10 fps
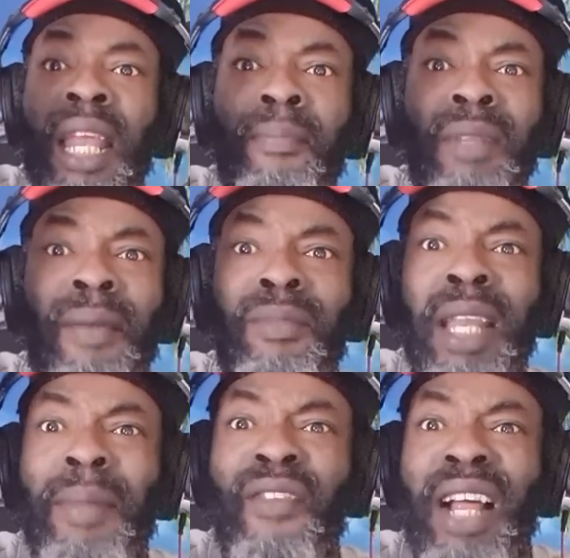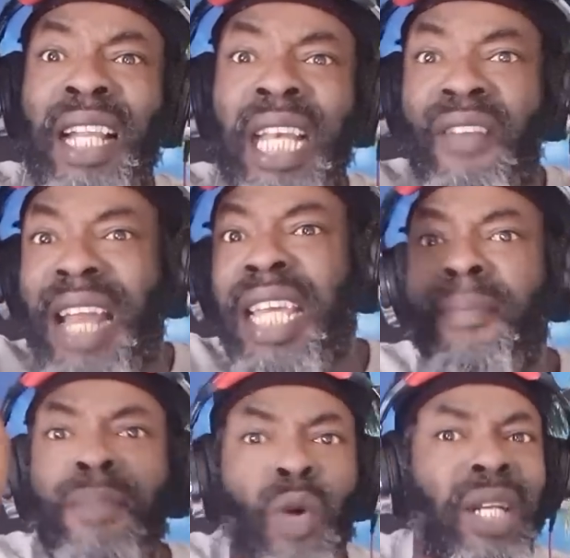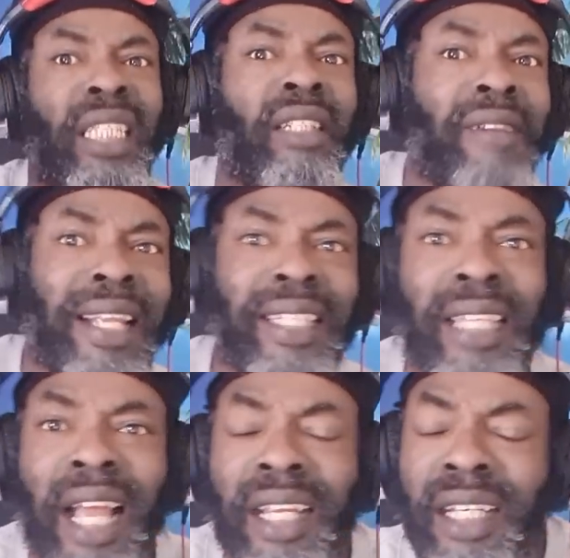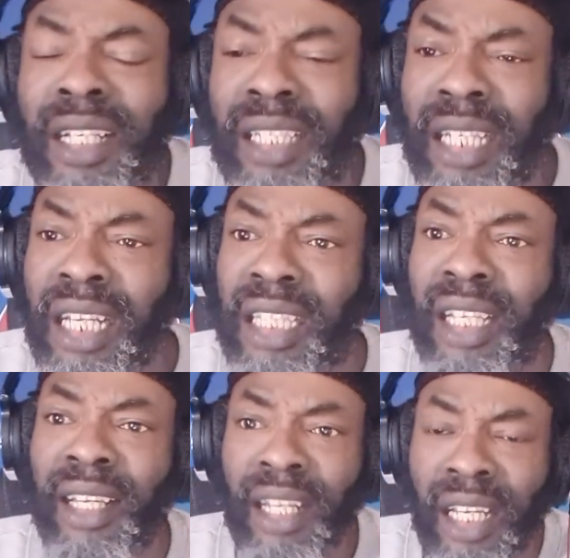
them have a level of immunity rasta. You know see it.